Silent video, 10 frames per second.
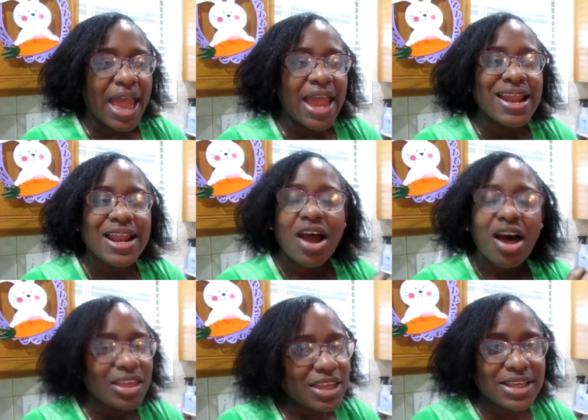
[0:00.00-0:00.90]
and then
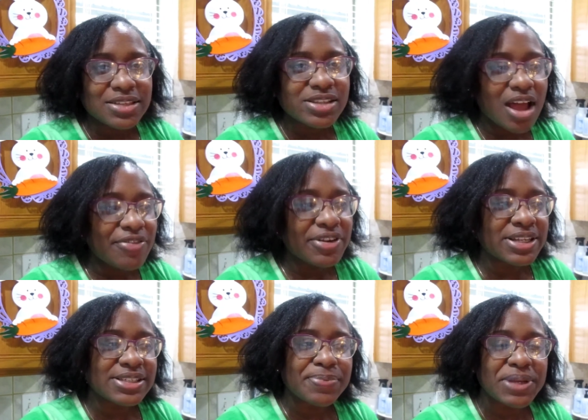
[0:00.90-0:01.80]
all he eats off it
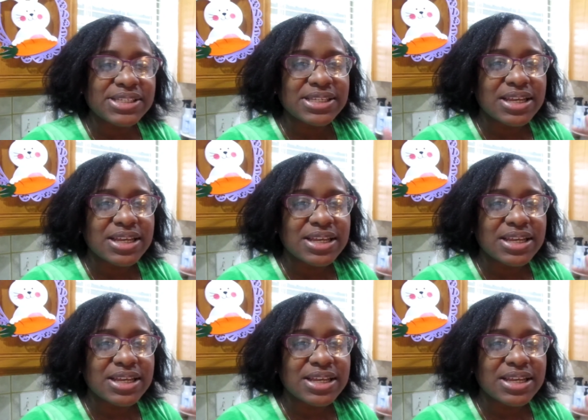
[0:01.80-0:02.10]
is the pizza,